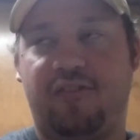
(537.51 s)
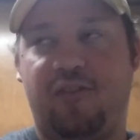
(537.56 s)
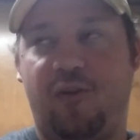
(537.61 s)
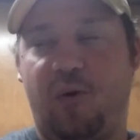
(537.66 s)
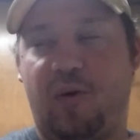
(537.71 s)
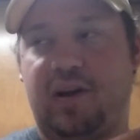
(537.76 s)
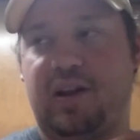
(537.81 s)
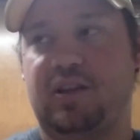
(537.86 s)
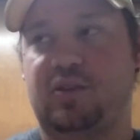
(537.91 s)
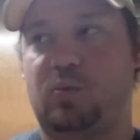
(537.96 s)

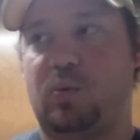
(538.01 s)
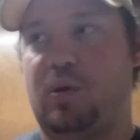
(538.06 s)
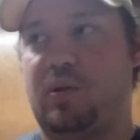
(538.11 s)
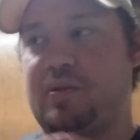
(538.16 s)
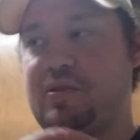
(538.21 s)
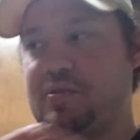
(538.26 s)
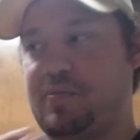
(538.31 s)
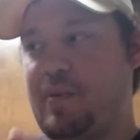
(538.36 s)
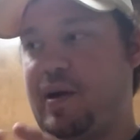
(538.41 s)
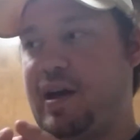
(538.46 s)
for it, as
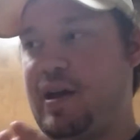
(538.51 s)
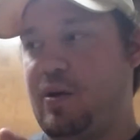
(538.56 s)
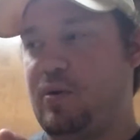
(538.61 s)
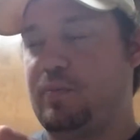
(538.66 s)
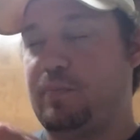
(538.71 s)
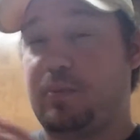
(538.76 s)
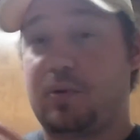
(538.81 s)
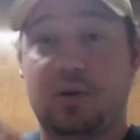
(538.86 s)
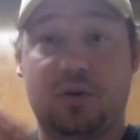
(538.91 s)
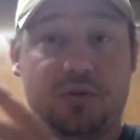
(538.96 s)
well as my
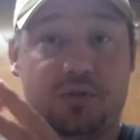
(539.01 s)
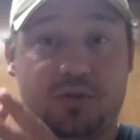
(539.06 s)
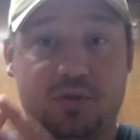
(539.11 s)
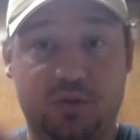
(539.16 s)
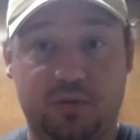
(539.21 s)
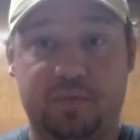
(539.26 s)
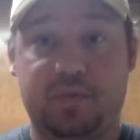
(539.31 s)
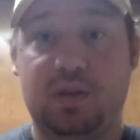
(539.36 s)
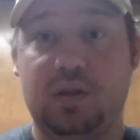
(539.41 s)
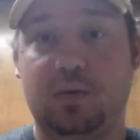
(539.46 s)
own
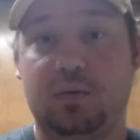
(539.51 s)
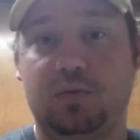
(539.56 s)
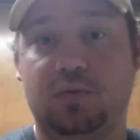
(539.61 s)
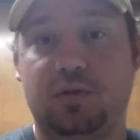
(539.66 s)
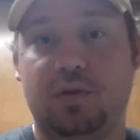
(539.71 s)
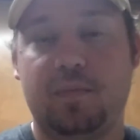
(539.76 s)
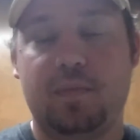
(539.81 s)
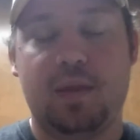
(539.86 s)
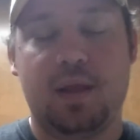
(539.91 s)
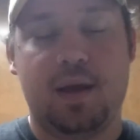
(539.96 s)
personal
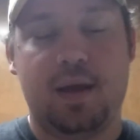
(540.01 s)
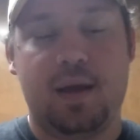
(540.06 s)
views.